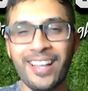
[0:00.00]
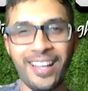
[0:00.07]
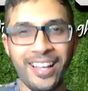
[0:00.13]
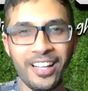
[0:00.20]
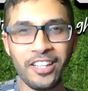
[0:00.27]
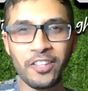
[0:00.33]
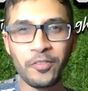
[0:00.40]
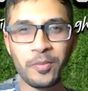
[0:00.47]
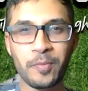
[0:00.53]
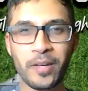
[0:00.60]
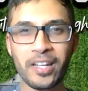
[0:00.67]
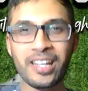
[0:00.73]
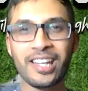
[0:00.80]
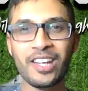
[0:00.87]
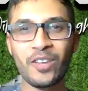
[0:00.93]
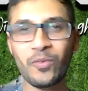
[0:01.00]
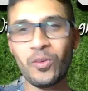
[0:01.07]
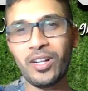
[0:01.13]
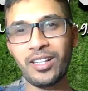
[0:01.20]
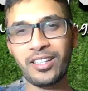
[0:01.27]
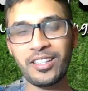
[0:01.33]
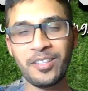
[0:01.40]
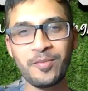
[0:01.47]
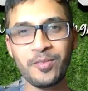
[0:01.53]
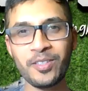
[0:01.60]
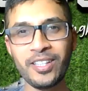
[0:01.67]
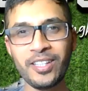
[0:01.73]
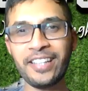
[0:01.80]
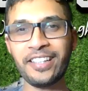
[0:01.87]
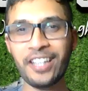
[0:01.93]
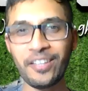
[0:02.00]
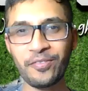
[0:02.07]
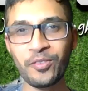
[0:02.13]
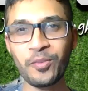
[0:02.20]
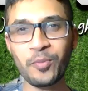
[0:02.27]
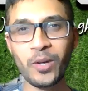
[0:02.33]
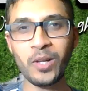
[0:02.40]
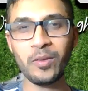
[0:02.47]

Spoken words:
Hello, everybody. Welcome to Late Night Football.